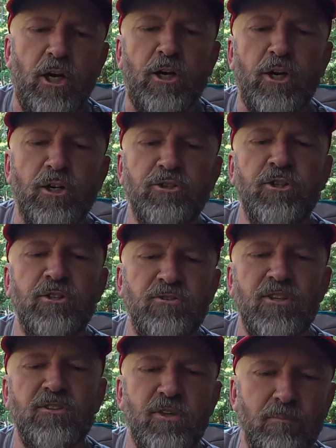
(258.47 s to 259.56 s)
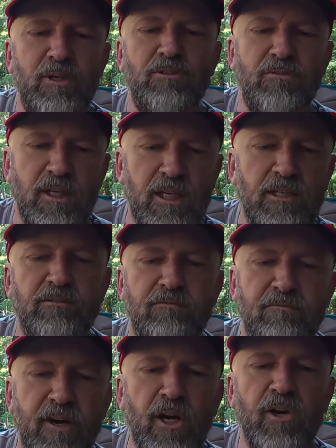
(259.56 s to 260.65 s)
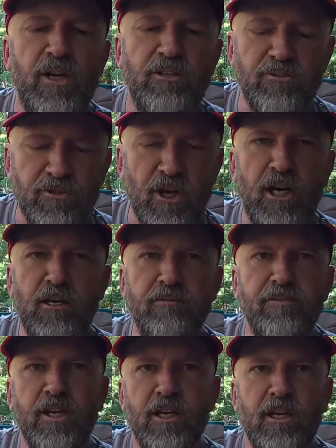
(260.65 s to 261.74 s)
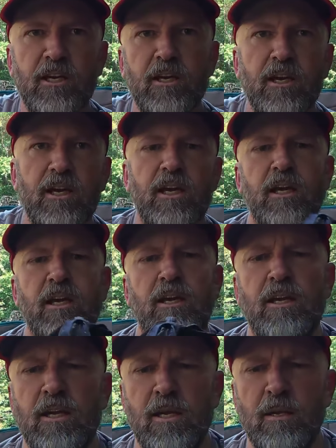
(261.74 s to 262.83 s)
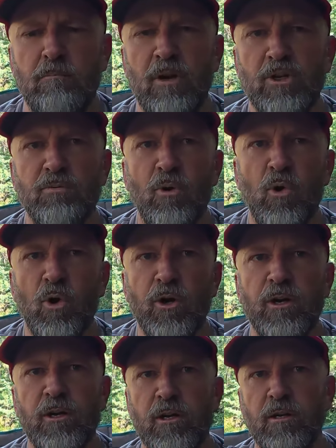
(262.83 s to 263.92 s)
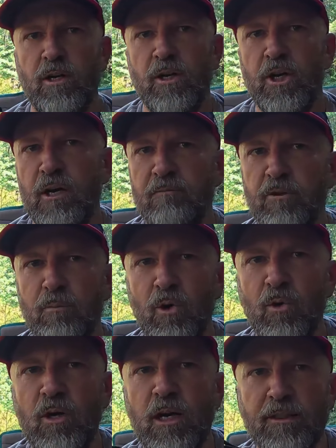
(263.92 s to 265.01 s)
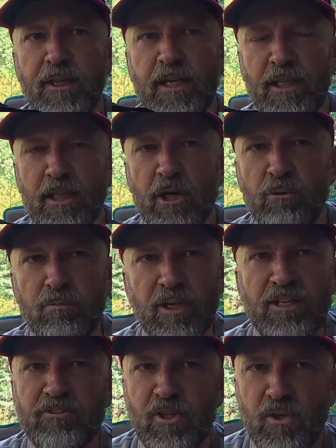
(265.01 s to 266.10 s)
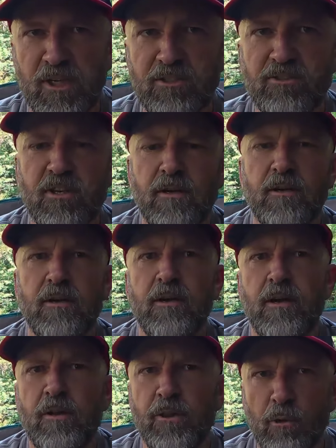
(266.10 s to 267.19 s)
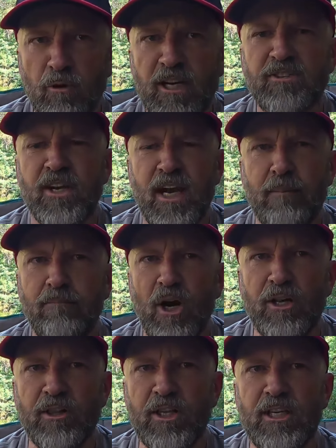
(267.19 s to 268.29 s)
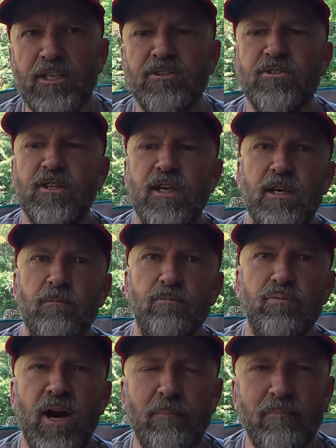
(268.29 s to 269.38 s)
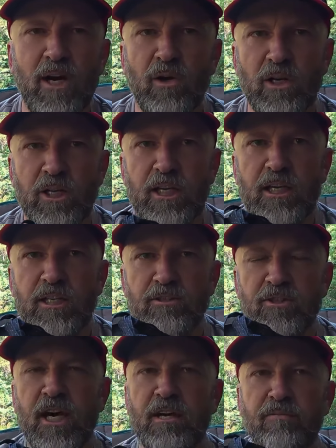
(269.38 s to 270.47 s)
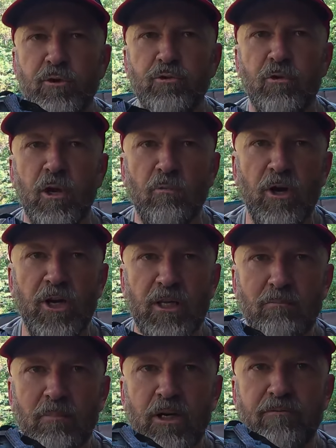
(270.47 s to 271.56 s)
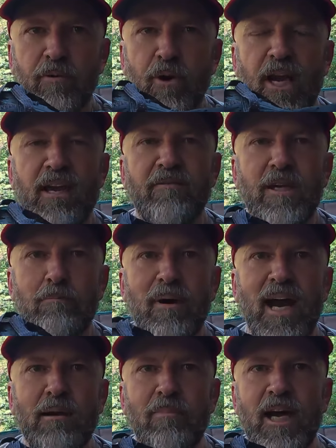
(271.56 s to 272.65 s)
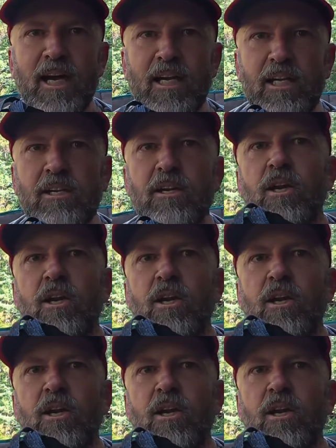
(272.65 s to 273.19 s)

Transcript: cushion system is very soft, much more comfortable than the Lone Peak series. The reason I bought these primarily is not for trail running, but for heavy backpacking.